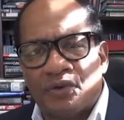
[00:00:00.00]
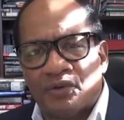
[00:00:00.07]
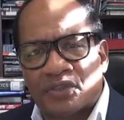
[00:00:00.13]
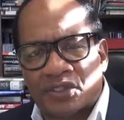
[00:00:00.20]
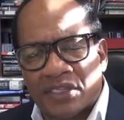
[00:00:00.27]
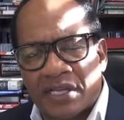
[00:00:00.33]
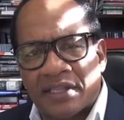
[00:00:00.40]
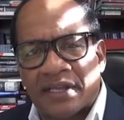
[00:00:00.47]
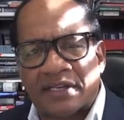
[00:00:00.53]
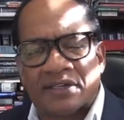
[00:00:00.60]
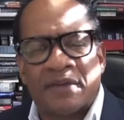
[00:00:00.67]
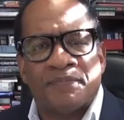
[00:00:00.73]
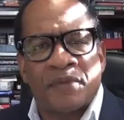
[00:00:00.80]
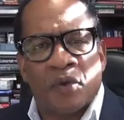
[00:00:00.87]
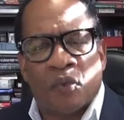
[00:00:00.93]
who see this
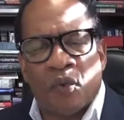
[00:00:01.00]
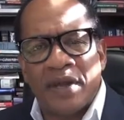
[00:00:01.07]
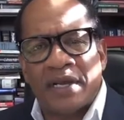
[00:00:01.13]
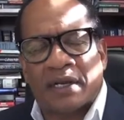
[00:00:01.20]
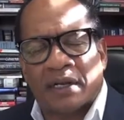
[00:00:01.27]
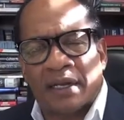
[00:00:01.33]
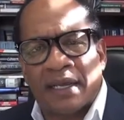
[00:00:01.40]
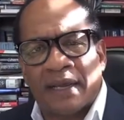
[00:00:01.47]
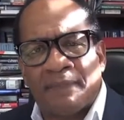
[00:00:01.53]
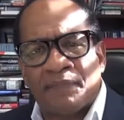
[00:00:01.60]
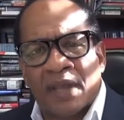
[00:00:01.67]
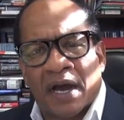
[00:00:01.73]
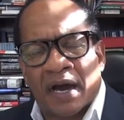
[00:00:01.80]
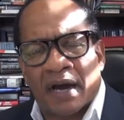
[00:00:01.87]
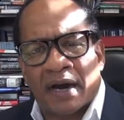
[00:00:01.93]
weekly
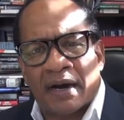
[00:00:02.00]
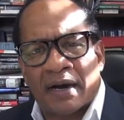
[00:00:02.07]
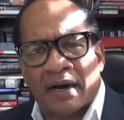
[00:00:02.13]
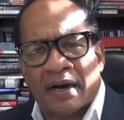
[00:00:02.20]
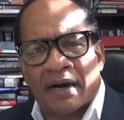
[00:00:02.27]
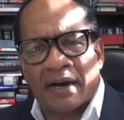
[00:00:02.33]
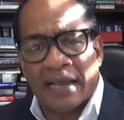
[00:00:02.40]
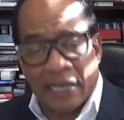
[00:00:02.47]
uh, uh,